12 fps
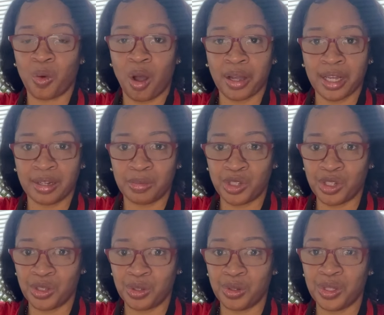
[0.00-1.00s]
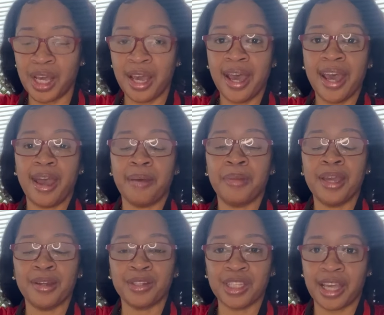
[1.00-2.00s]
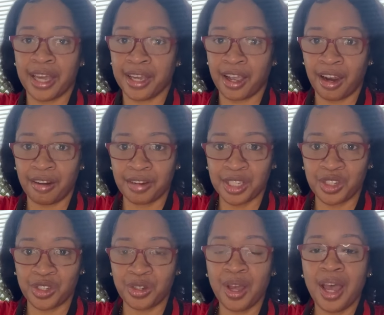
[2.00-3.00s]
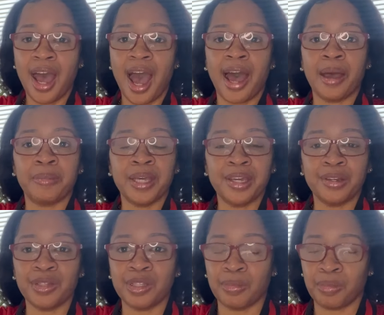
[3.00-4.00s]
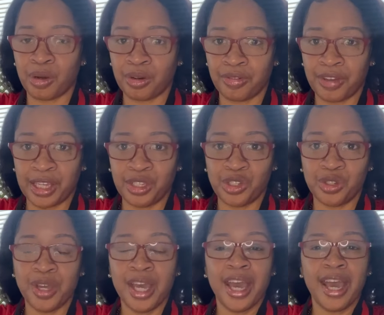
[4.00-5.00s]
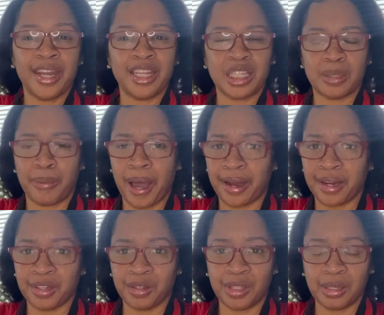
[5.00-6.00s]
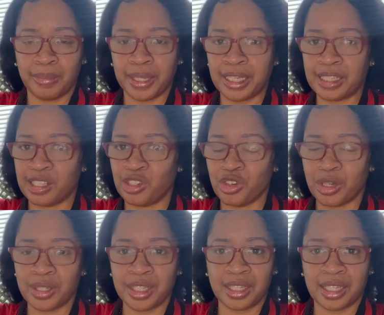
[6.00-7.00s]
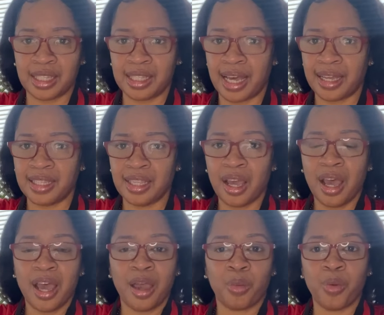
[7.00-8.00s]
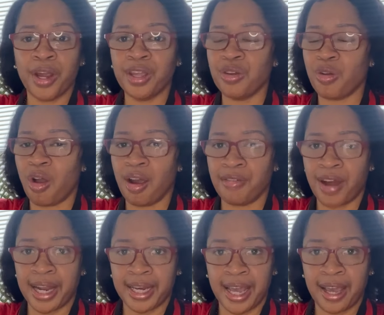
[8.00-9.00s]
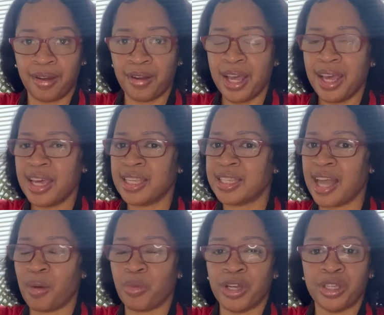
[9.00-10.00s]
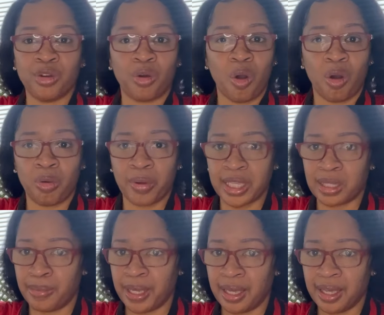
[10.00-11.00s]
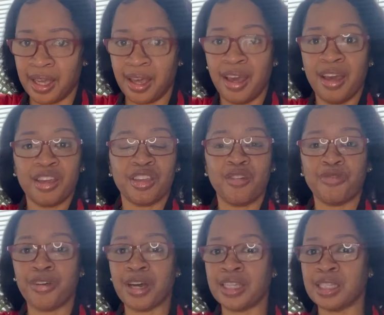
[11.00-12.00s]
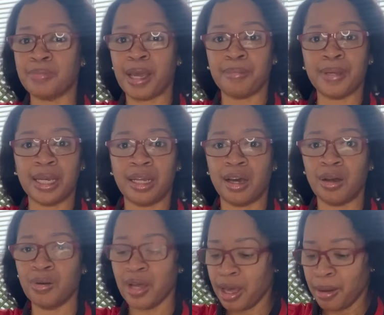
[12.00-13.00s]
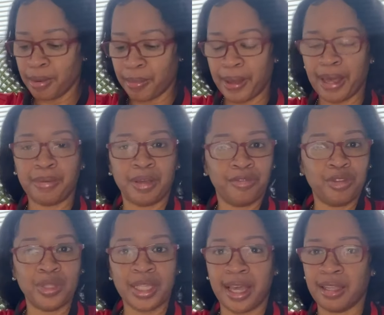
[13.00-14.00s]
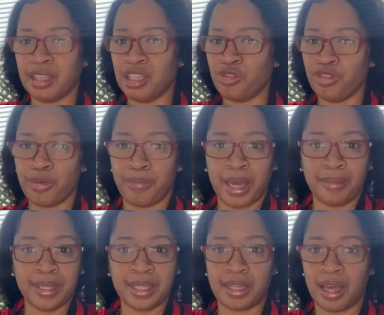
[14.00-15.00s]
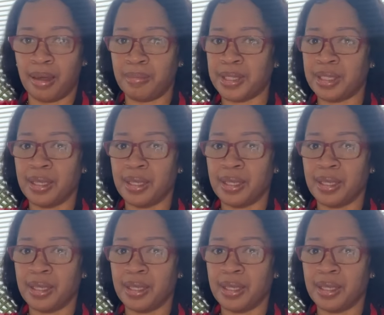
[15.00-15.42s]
Walk in Them Shoes. I'm here to encourage you. I'm here to motivate you and inspire you to blaze the trail to success. And where you are right now is not where you'll always be. Your funds may be low, but baby, if you take these few baby steps,